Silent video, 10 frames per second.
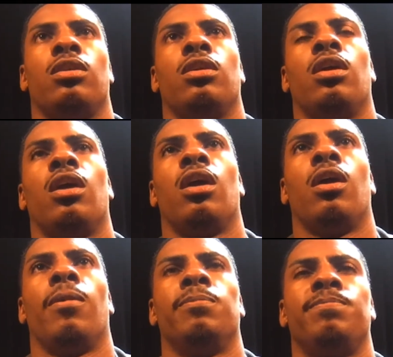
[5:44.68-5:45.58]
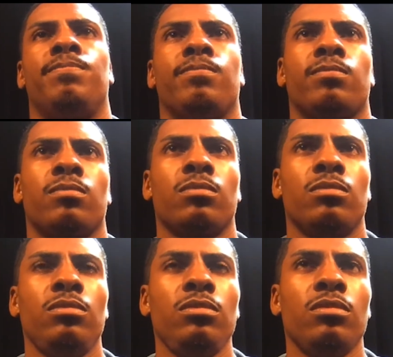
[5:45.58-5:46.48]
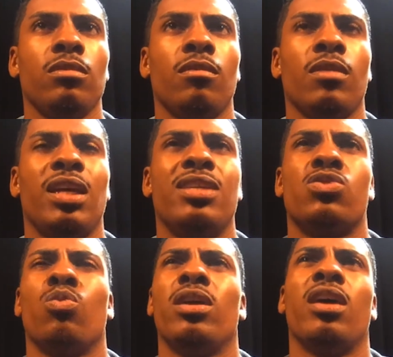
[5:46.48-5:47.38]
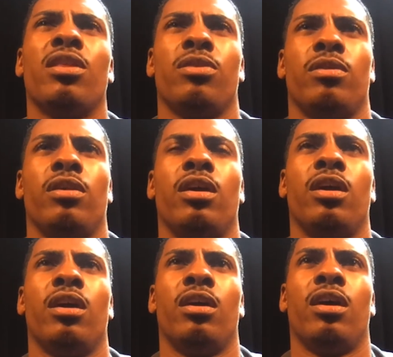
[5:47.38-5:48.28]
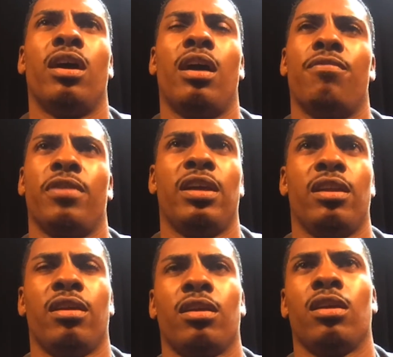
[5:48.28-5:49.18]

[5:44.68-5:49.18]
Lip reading: uh, and there's one other I'm forgetting,